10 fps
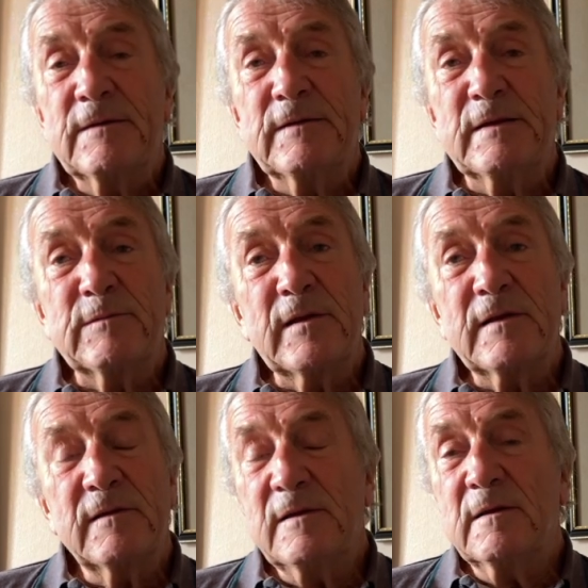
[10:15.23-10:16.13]
He,
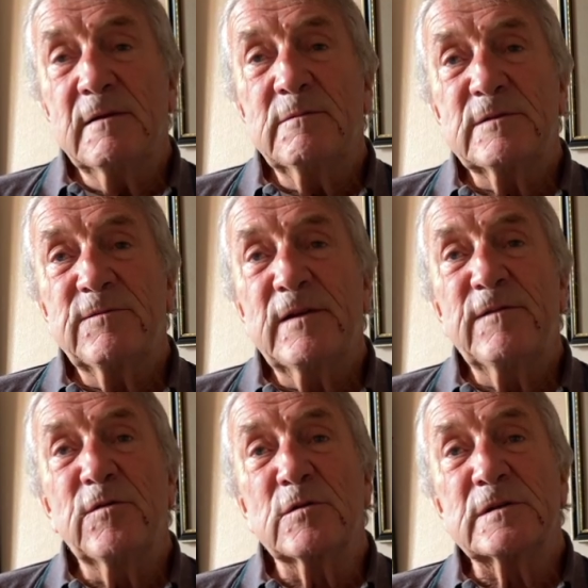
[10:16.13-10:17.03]
you know, he was very
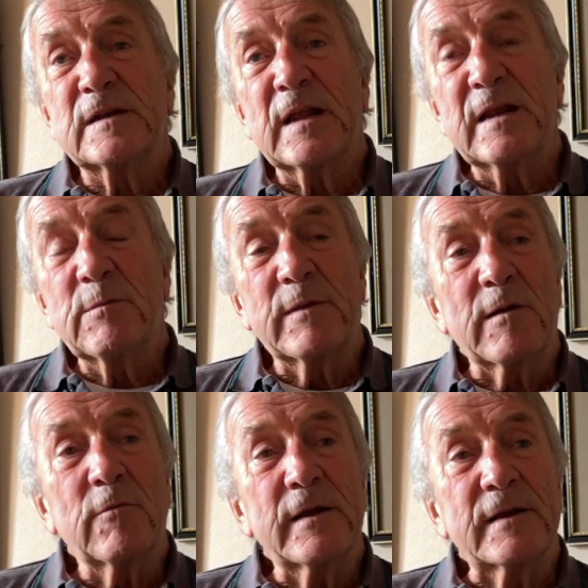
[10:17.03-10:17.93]
fortunate to get in with
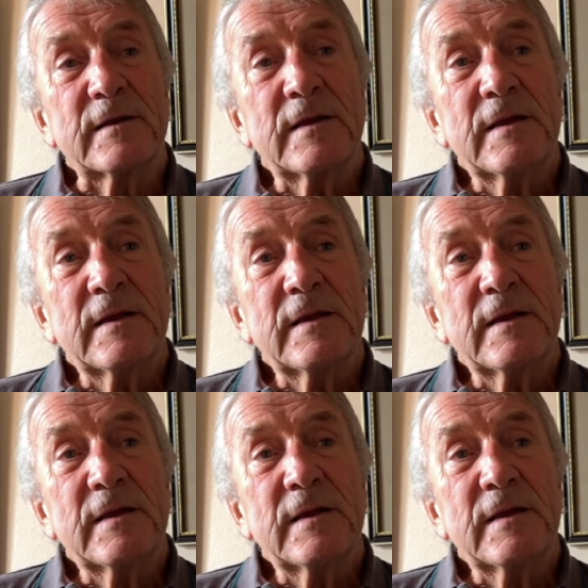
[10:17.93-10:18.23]
that weight.